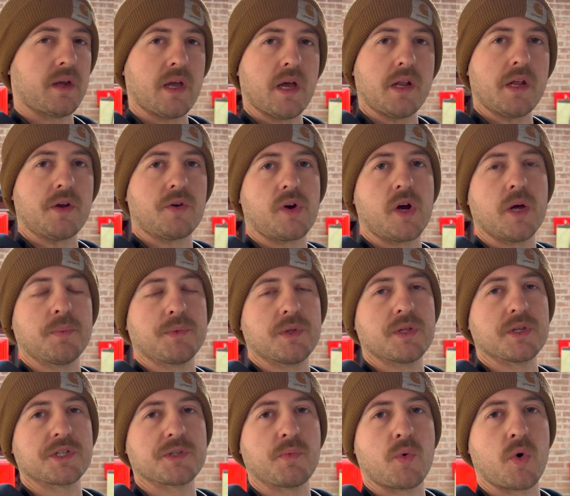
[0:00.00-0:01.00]
Got interrupted
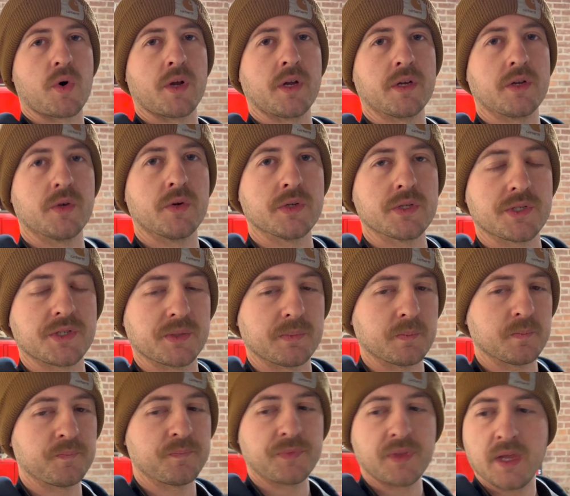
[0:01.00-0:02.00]
this morning doing some